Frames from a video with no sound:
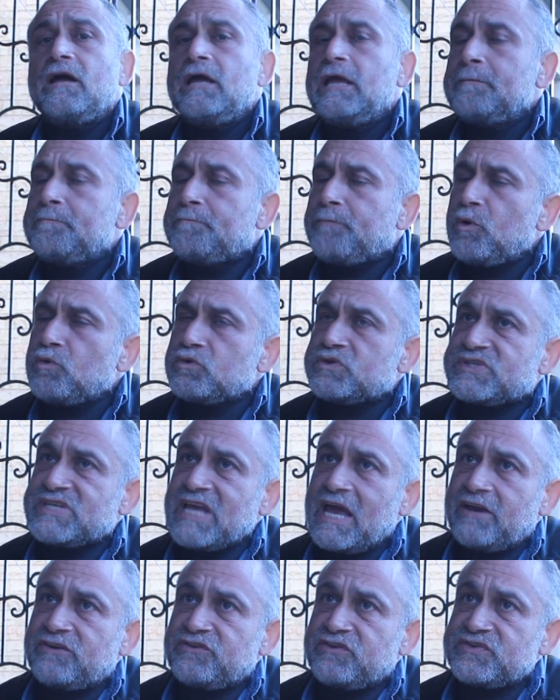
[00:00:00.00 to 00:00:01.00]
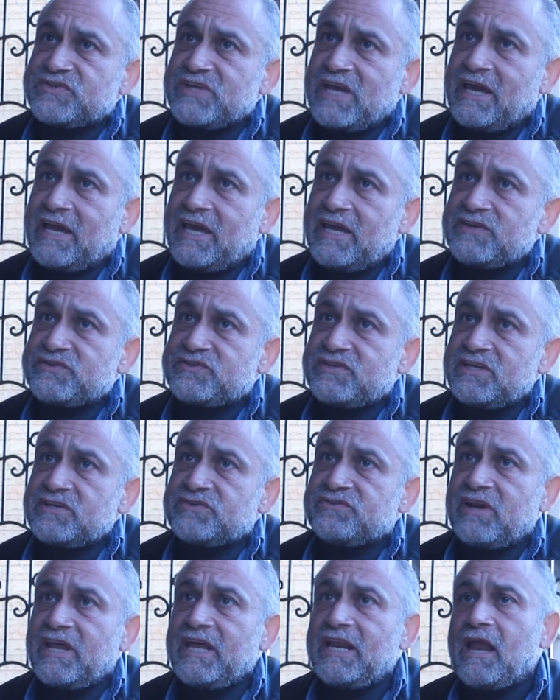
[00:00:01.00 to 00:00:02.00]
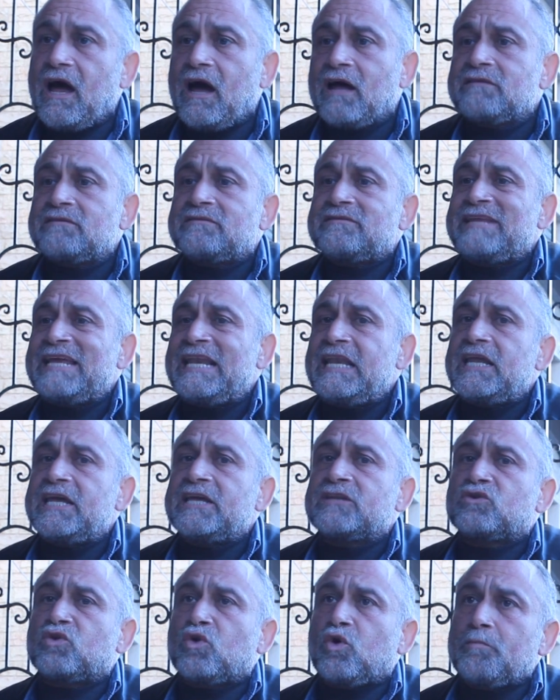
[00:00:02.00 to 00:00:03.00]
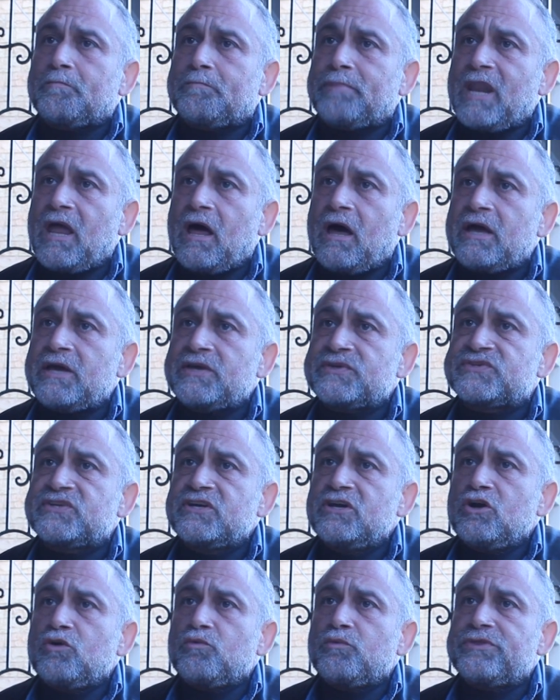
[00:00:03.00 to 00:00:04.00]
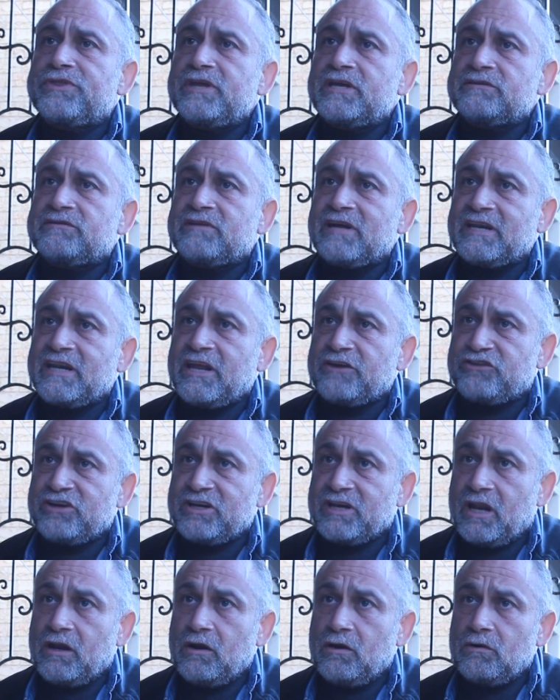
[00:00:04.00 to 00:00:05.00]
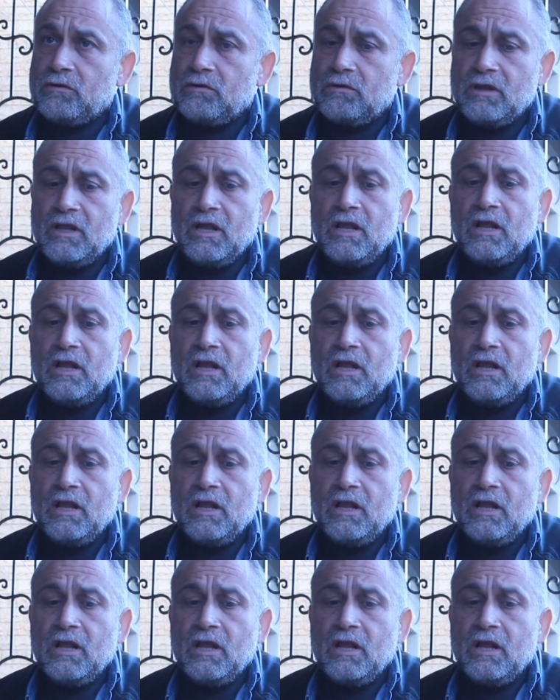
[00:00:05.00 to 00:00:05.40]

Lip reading: impose sanctions against Israel until it complies with international law.